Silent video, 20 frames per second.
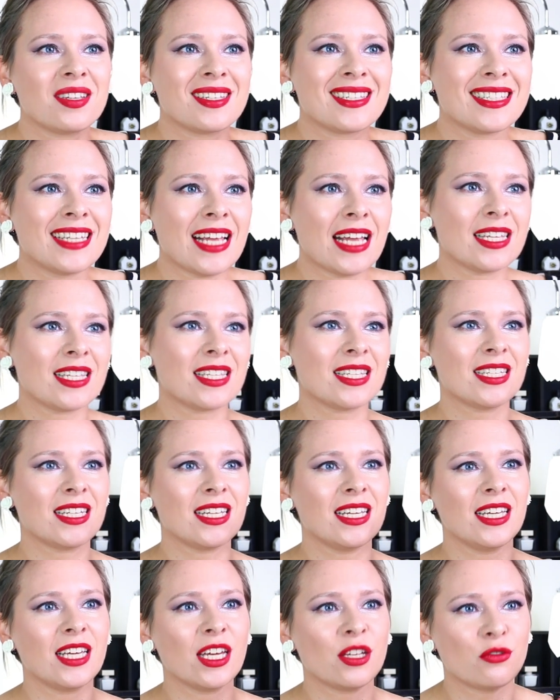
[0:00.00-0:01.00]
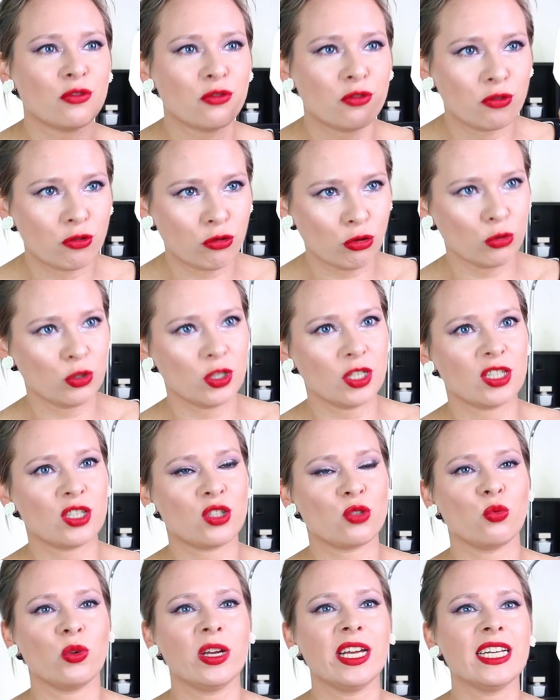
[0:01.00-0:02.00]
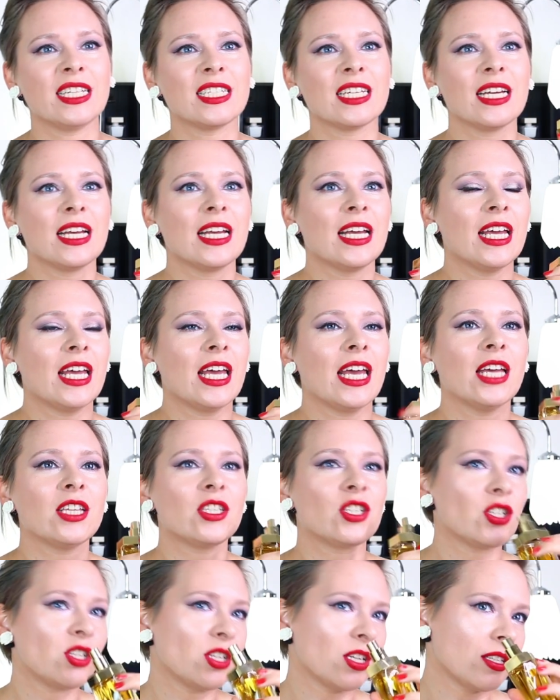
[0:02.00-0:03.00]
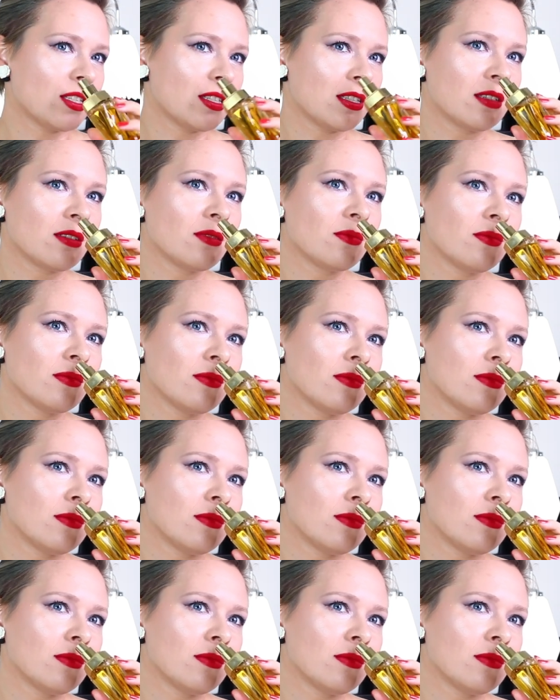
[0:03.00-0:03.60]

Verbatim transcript: zesty yet fruity sweet. It's just